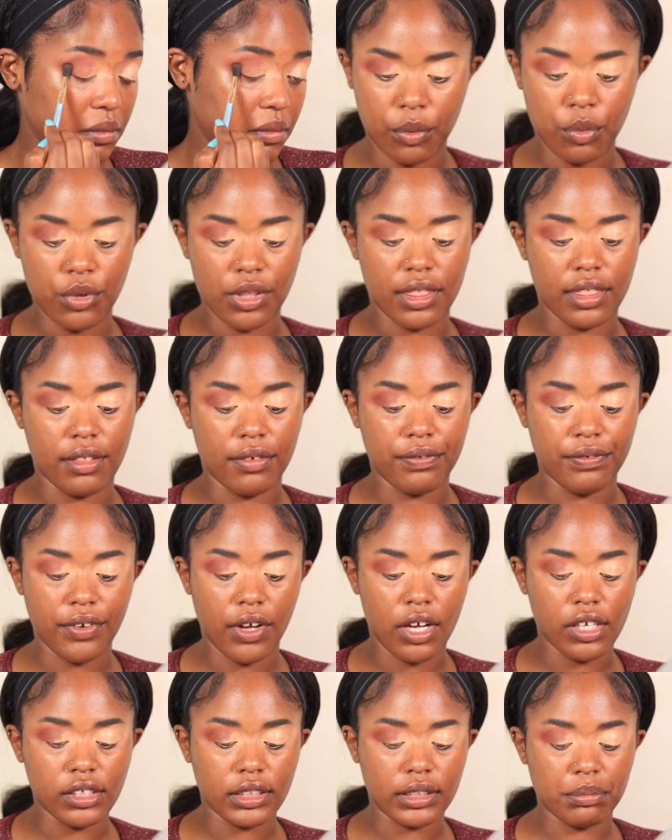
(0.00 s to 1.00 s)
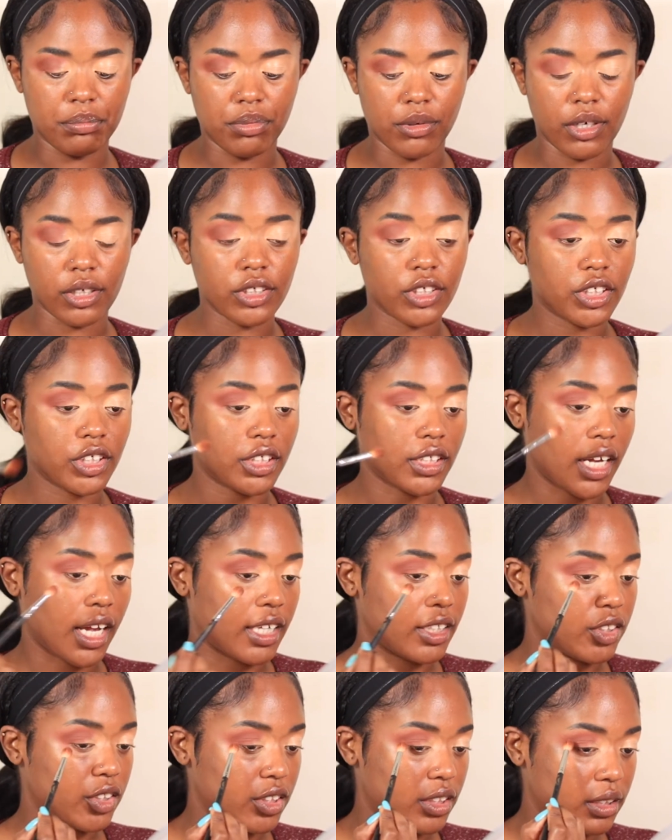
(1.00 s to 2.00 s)
with the first brush
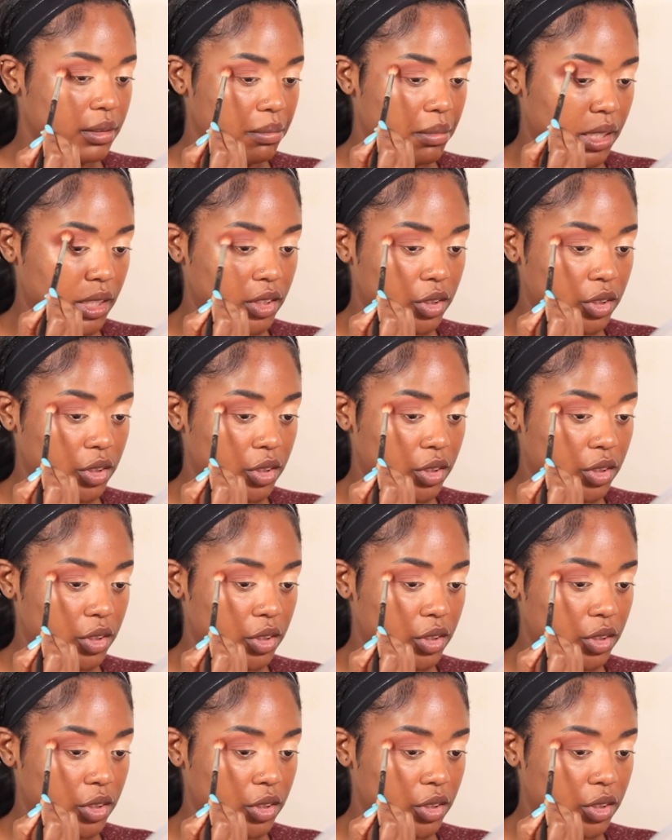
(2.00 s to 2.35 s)
and just make